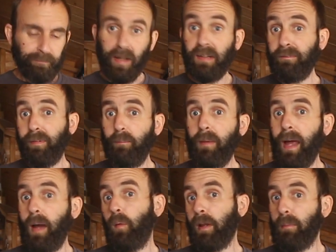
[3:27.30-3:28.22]
and then from
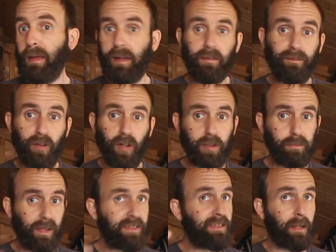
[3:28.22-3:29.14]
there we're going to be picking a first
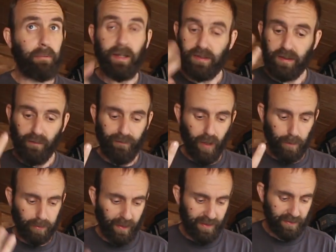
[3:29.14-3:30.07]
place, second place and a
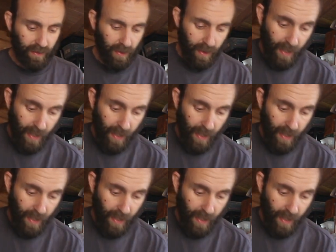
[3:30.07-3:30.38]
third place,